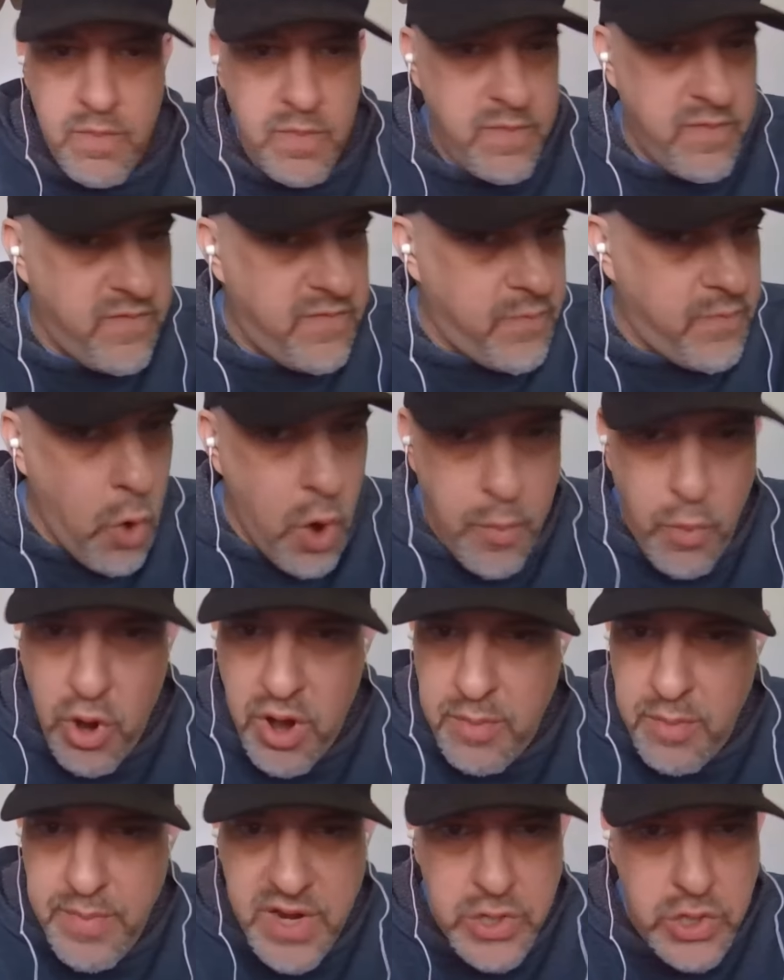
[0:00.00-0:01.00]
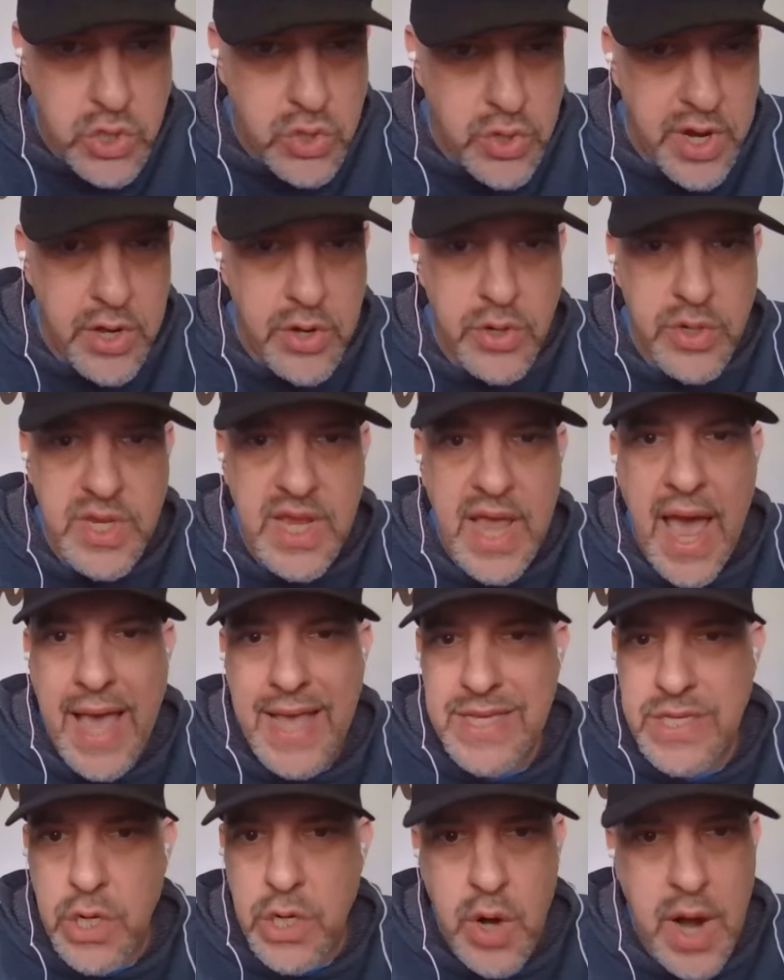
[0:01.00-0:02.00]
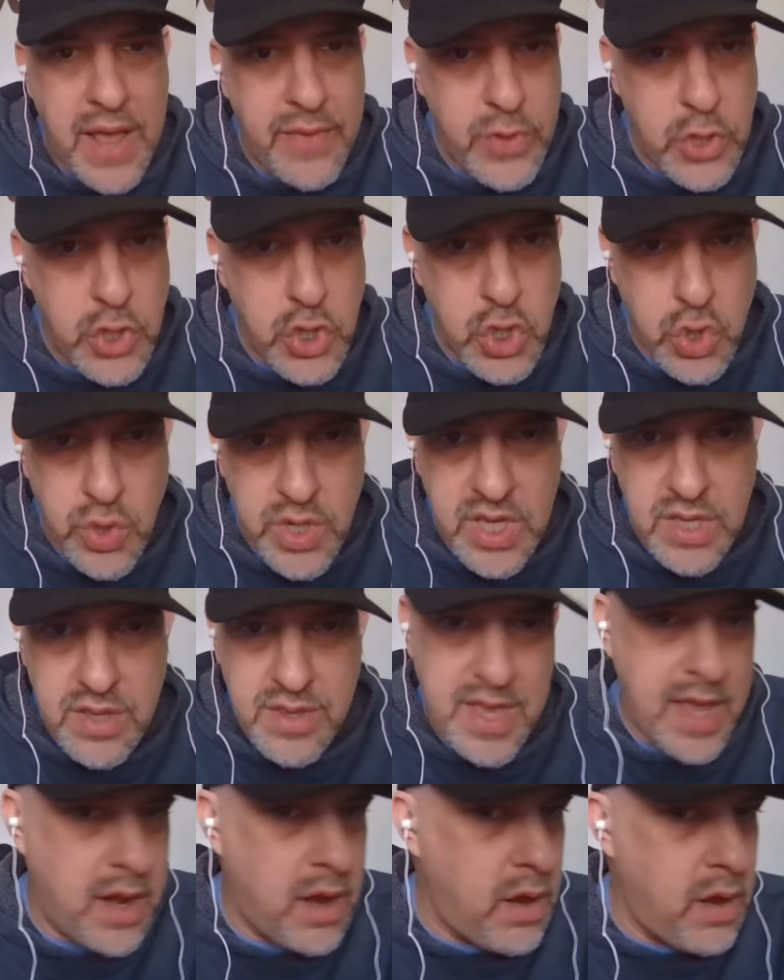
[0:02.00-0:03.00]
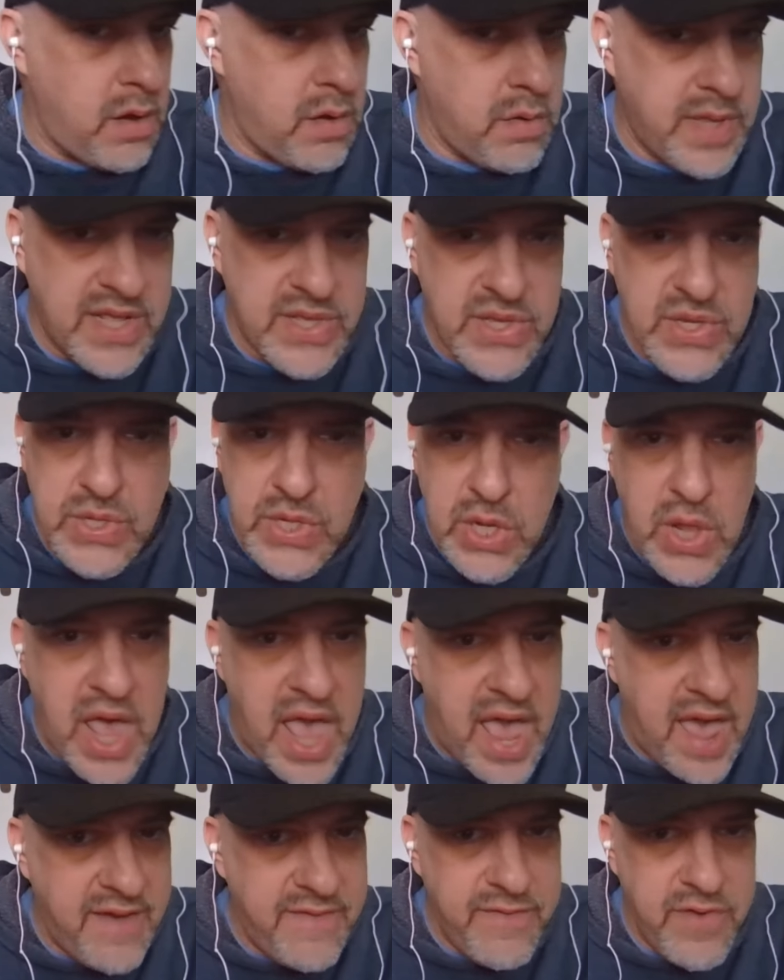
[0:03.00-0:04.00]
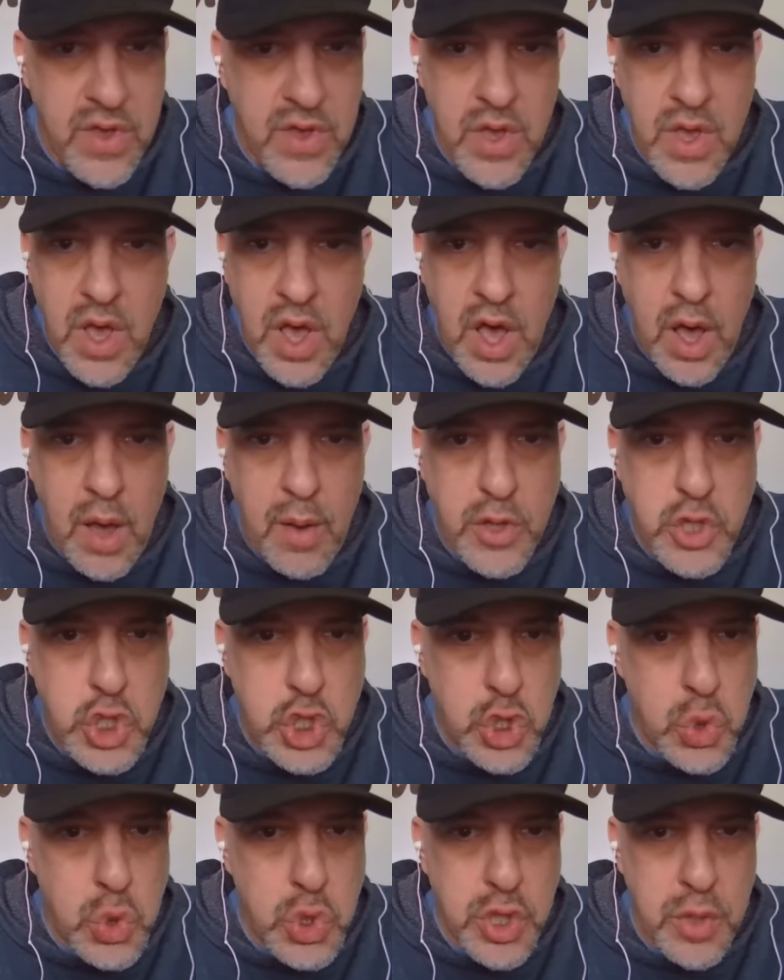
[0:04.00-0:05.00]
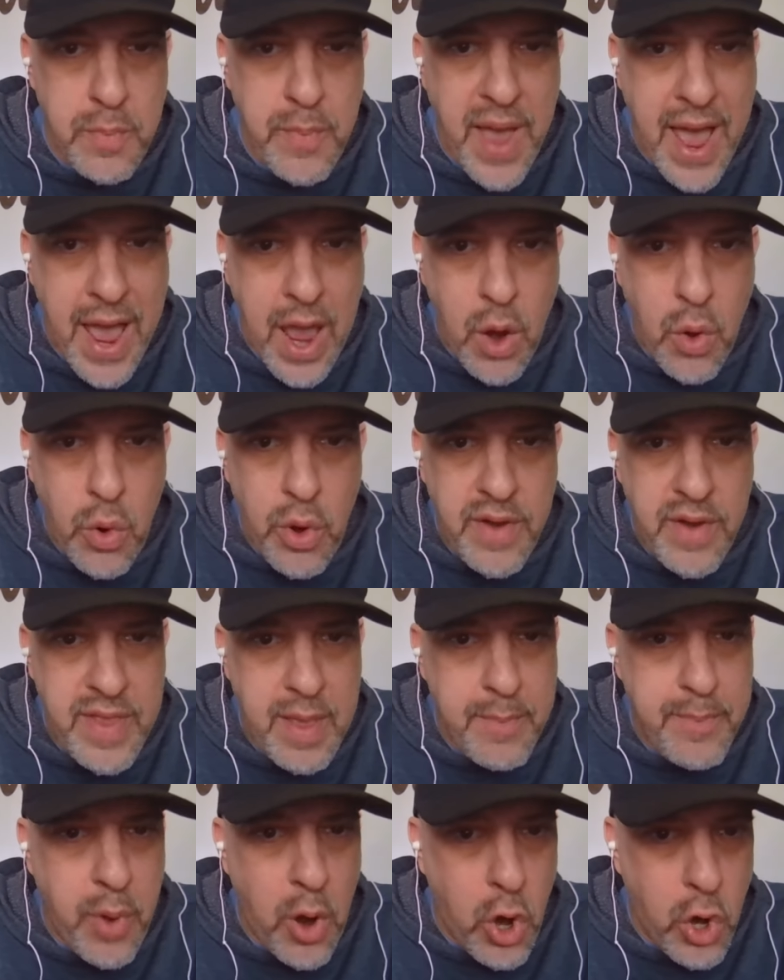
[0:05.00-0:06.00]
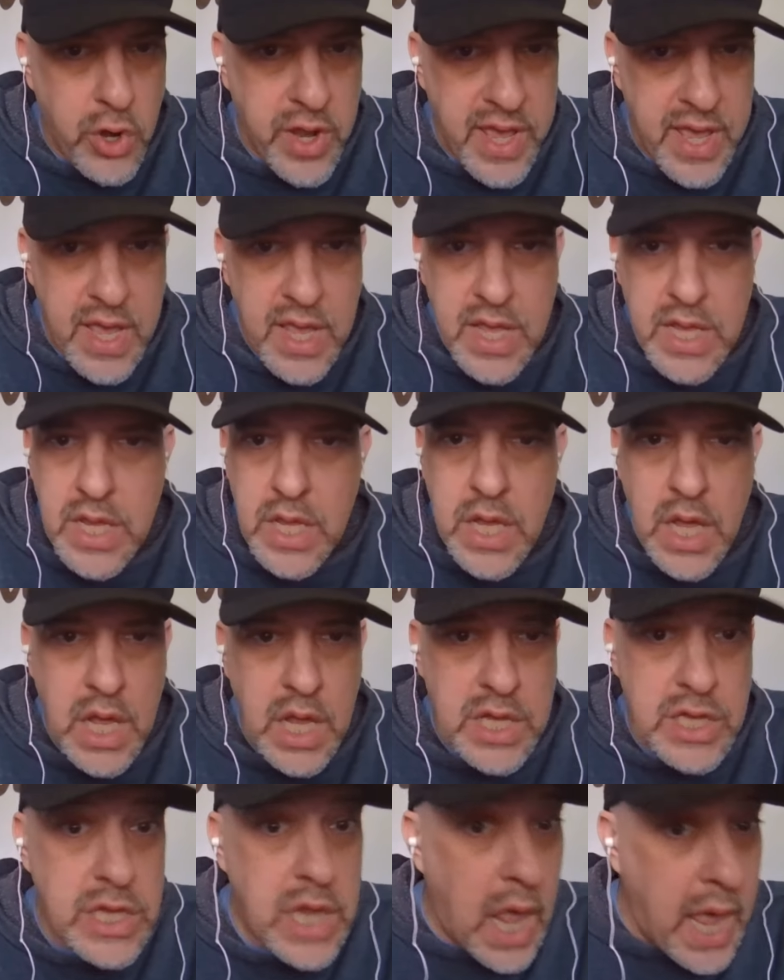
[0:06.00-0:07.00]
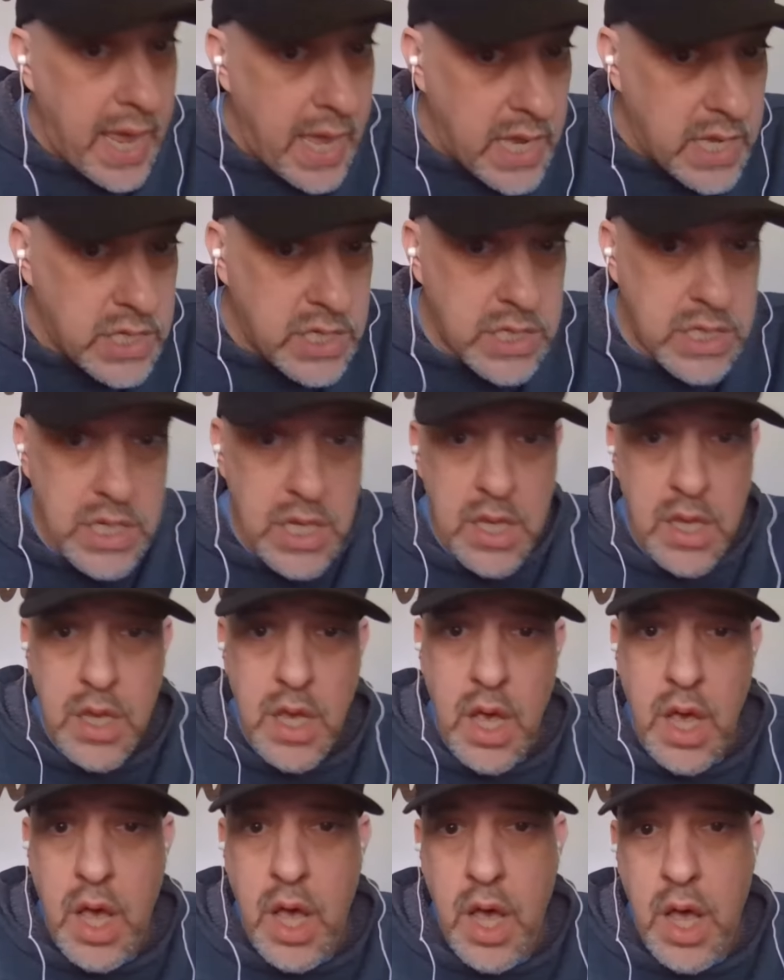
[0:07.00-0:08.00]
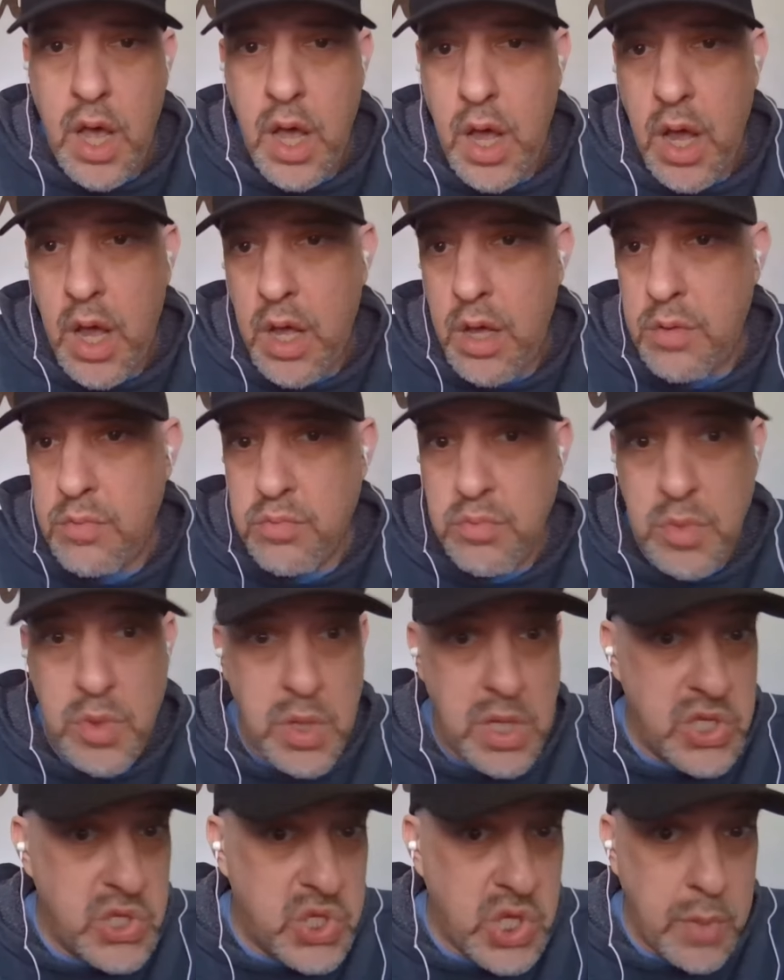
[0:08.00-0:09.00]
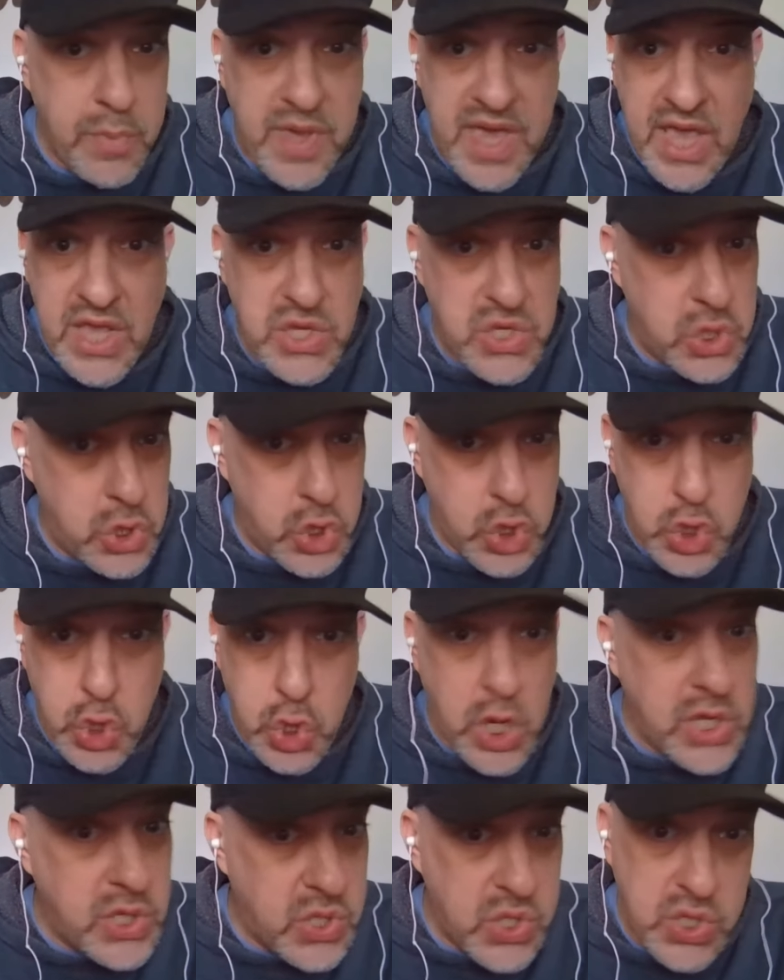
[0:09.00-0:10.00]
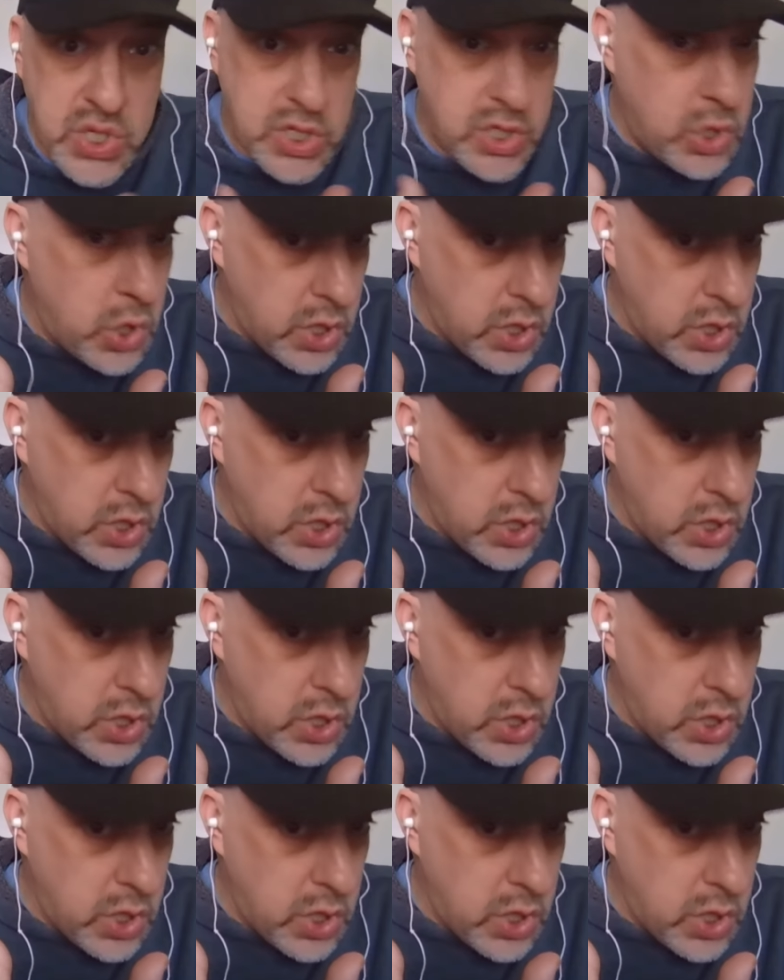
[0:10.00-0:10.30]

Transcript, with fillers: former administrators, guys that are on the street that that still have uh, juice and power, and that Barney uh, likes. Uh, in some cases, trusts and